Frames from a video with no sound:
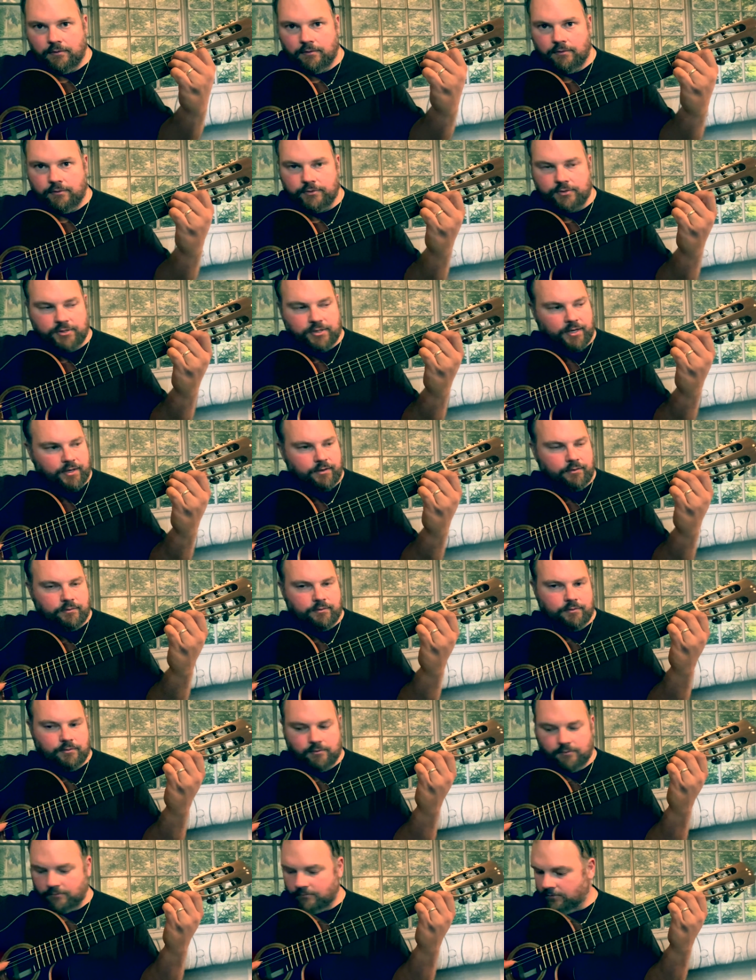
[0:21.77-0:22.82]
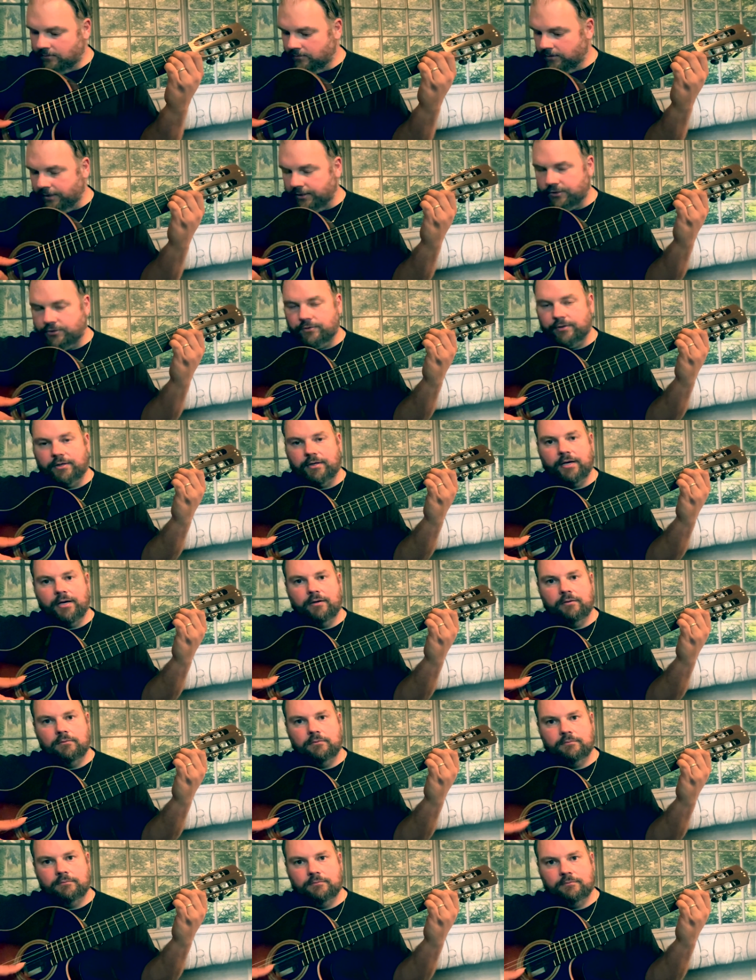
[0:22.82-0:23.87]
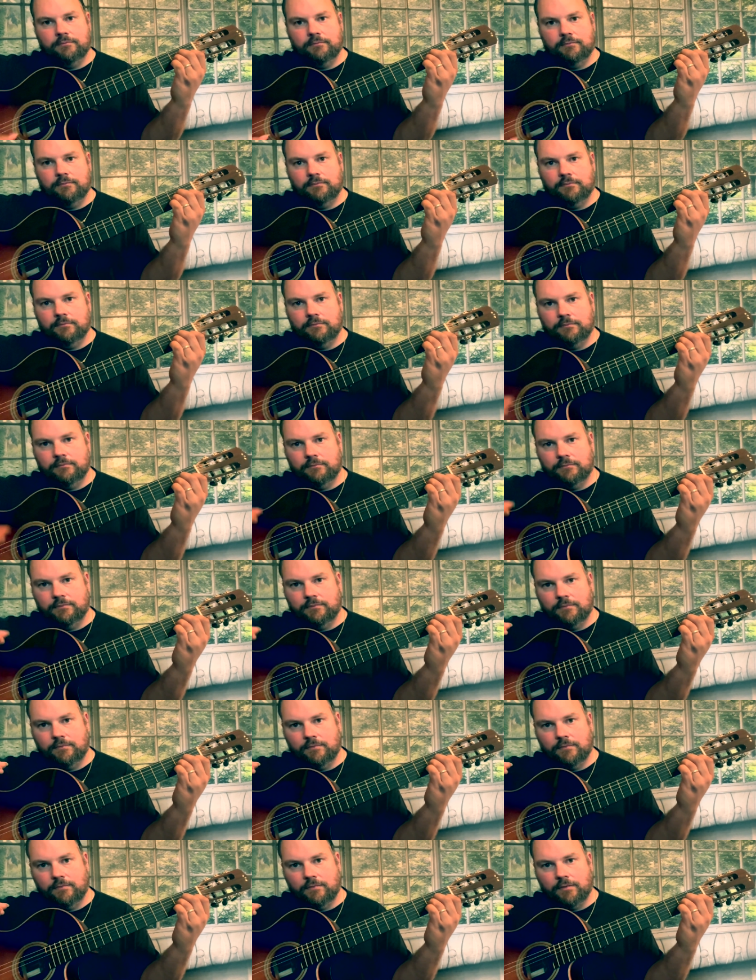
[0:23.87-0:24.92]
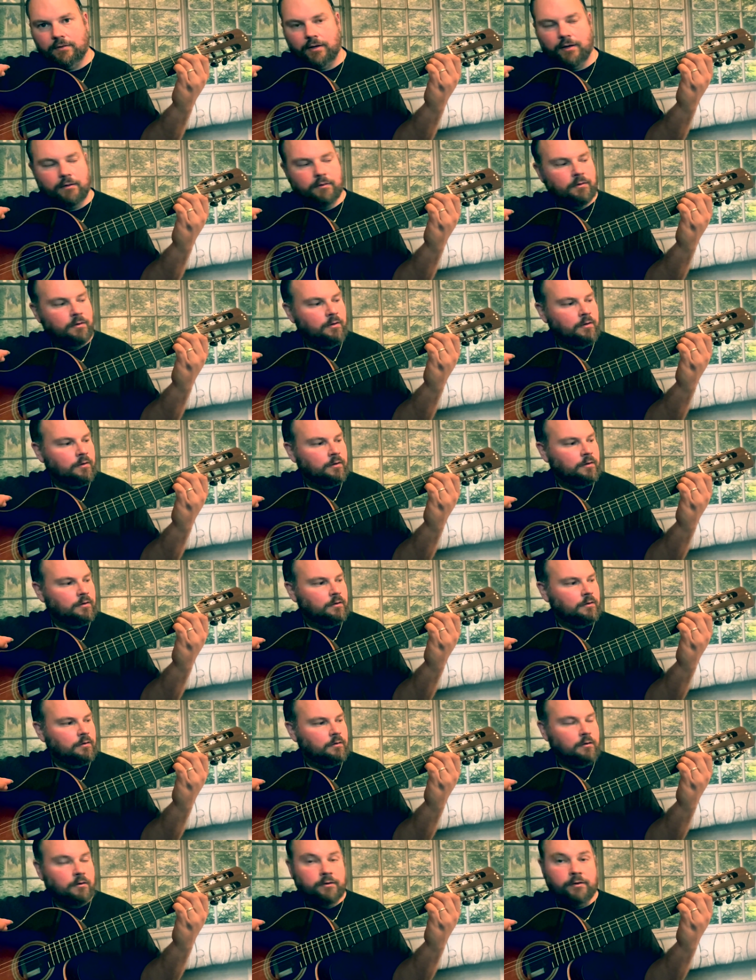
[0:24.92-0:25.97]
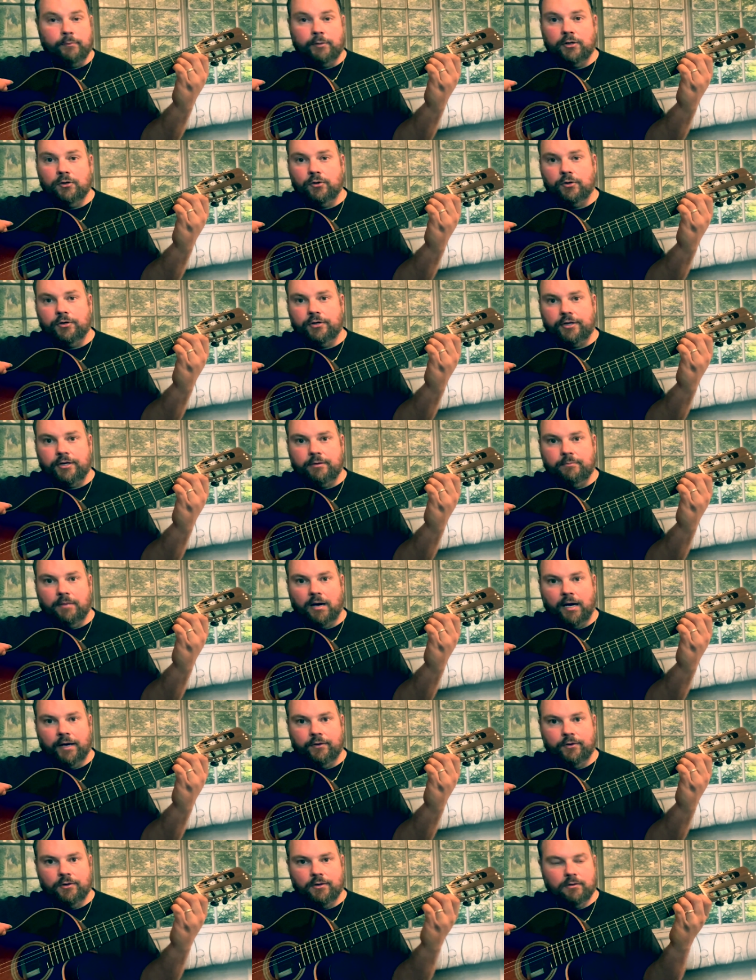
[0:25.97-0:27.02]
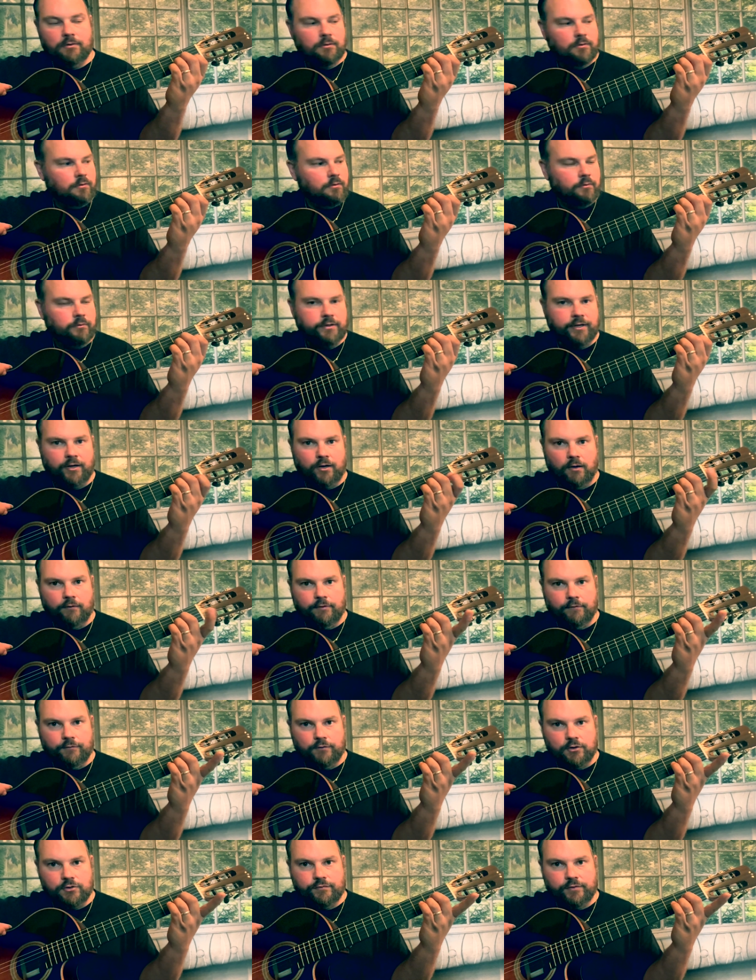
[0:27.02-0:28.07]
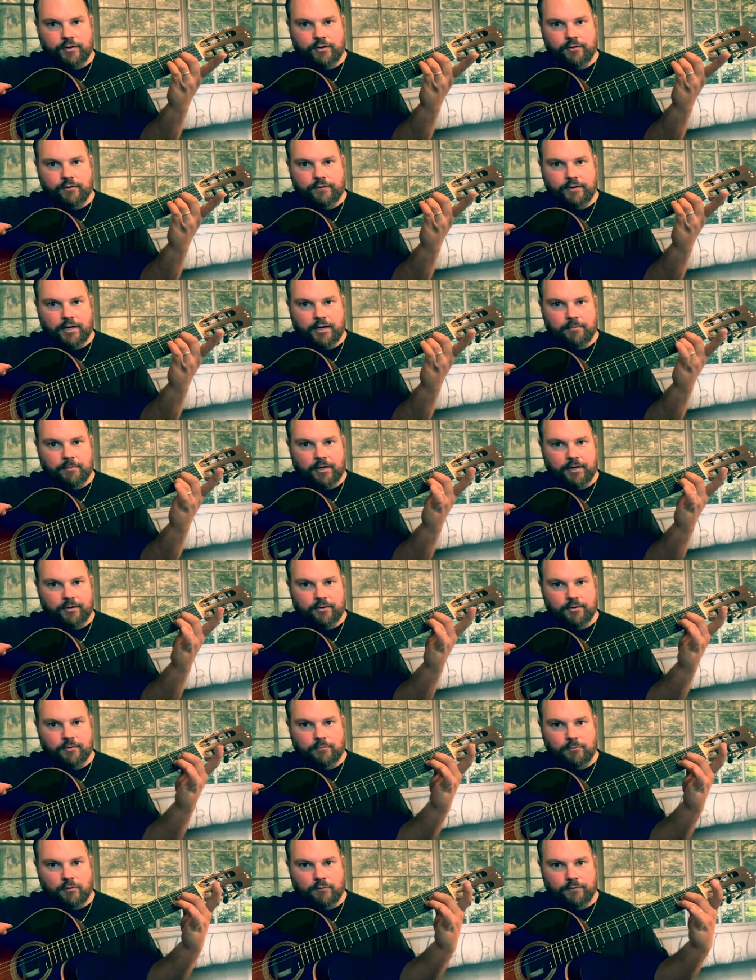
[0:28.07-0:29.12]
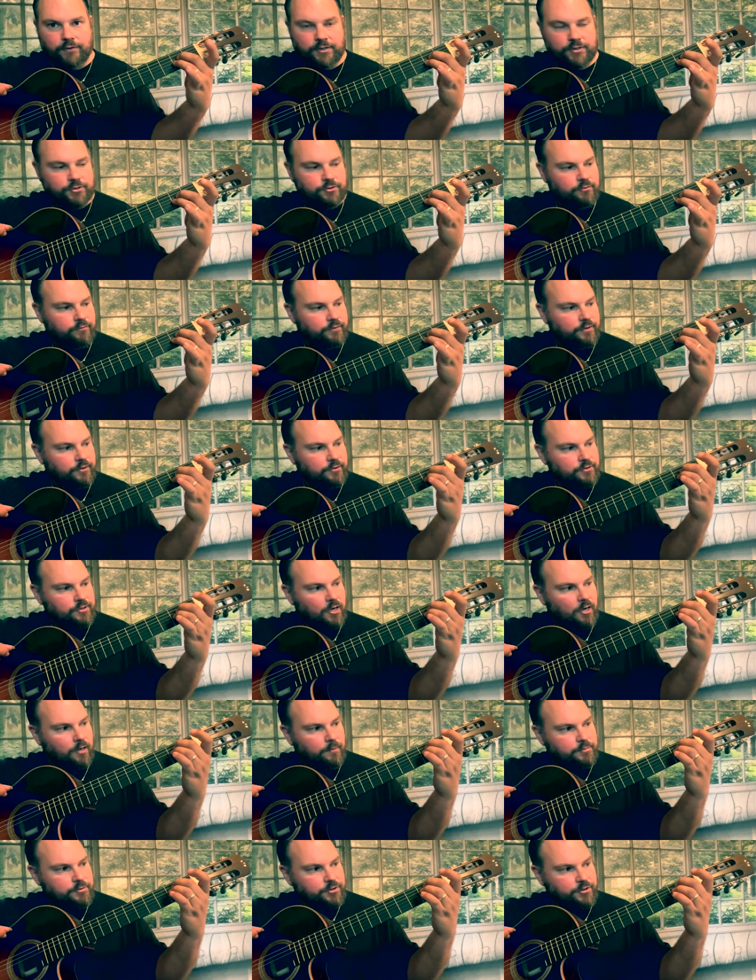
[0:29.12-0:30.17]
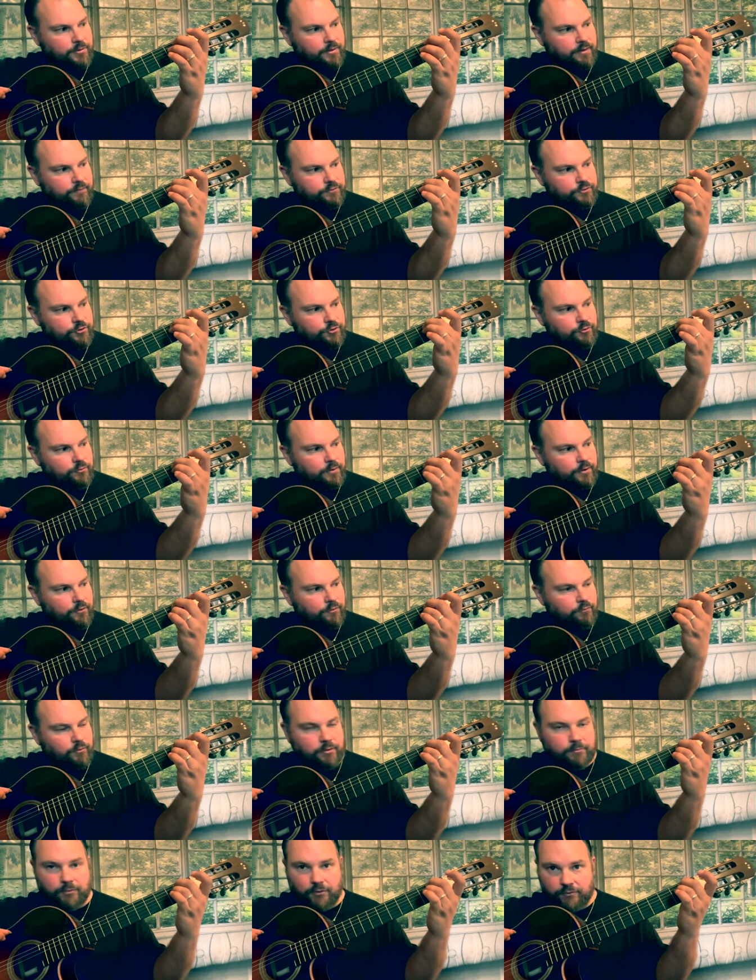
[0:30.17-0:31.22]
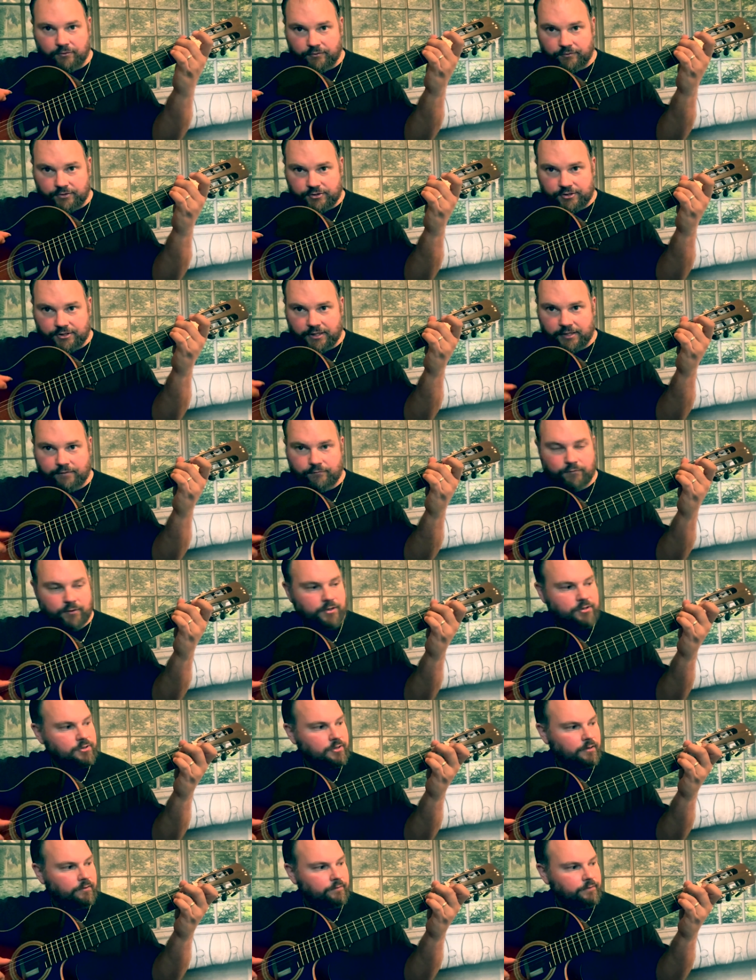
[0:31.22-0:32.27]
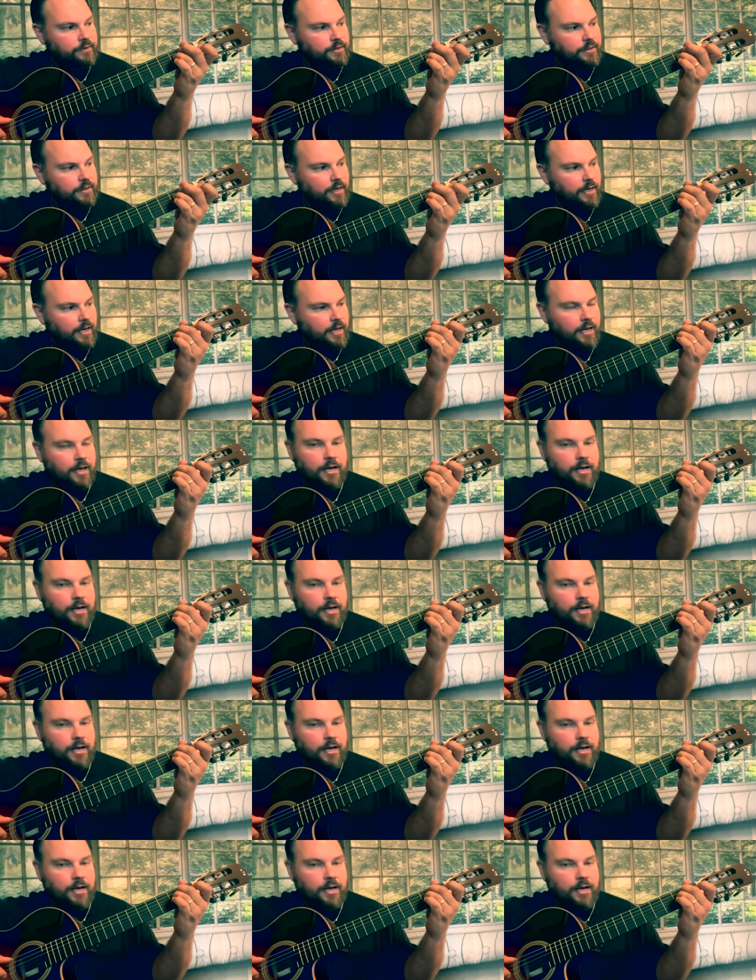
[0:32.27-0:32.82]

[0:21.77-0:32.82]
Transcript: the second, A string down. Okay. Then we learned E minor, take off the first finger of the A minor, move these two fingers up, so you have 2 and 3 both on the second frets of the A